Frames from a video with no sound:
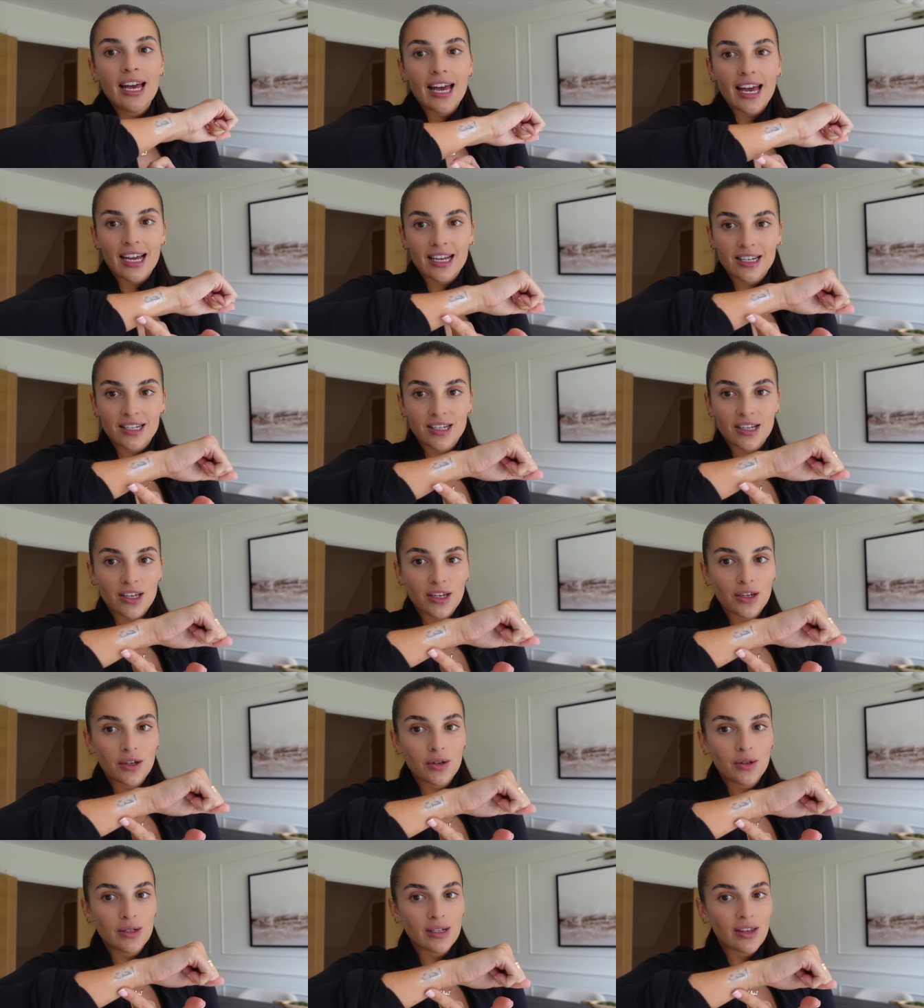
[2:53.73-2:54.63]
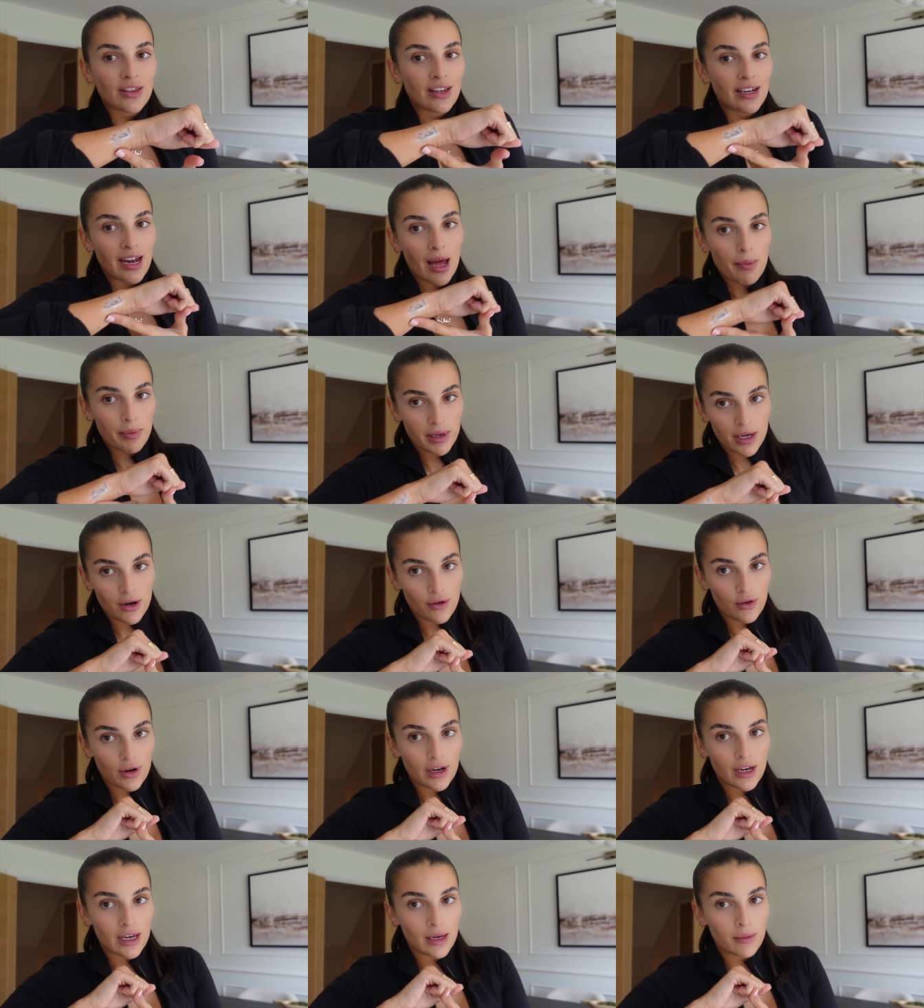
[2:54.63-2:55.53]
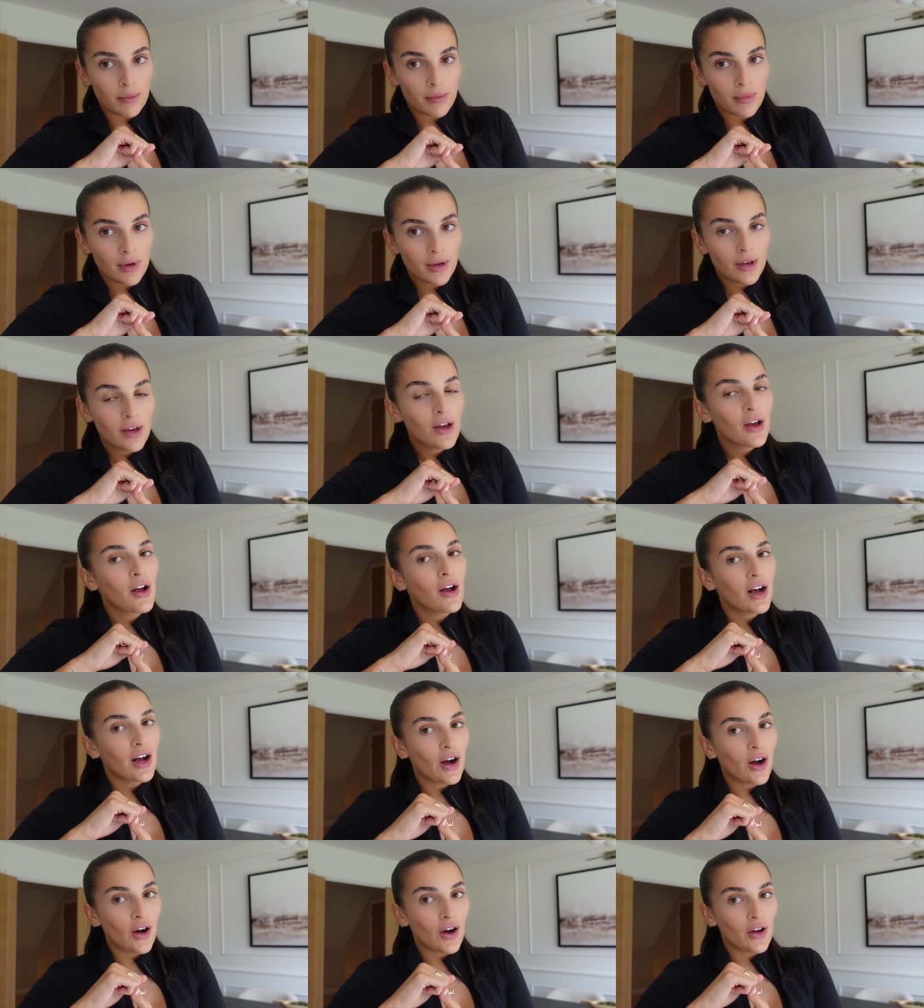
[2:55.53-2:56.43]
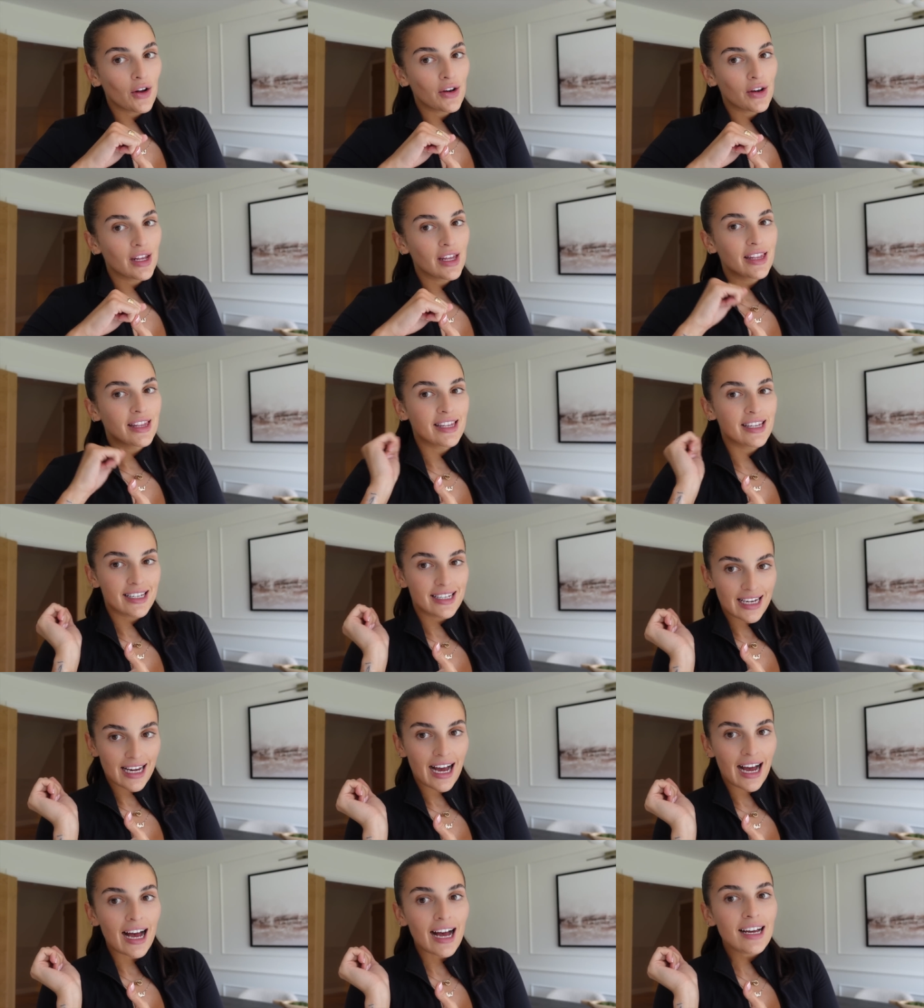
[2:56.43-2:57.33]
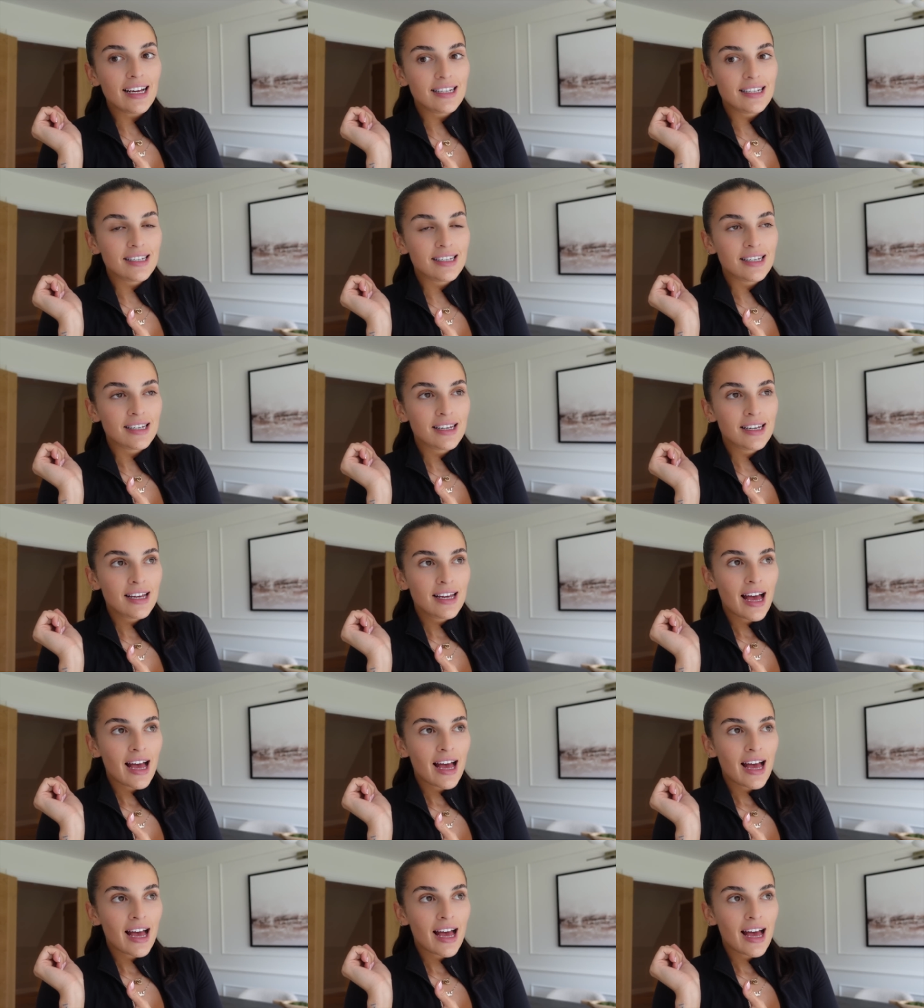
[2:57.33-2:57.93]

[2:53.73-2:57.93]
Excuse the nappy cream on the tat.